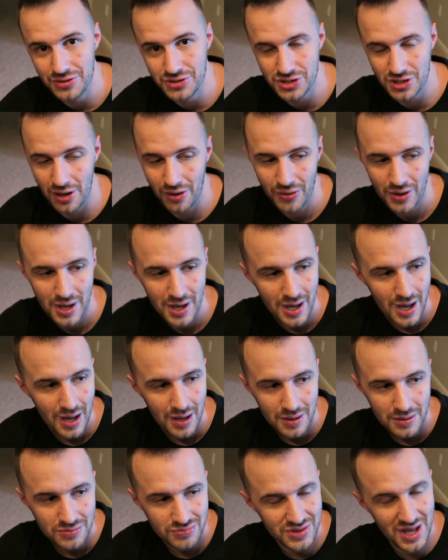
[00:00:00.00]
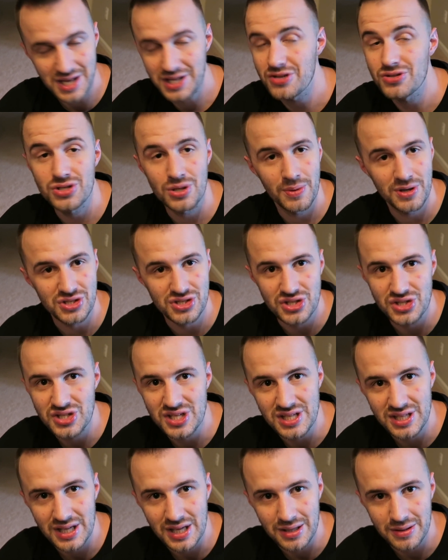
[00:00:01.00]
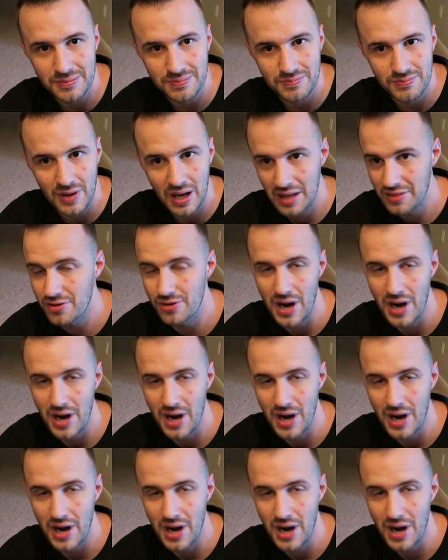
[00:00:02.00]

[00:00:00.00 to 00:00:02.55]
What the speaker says: So thank you so much to SeatGeek.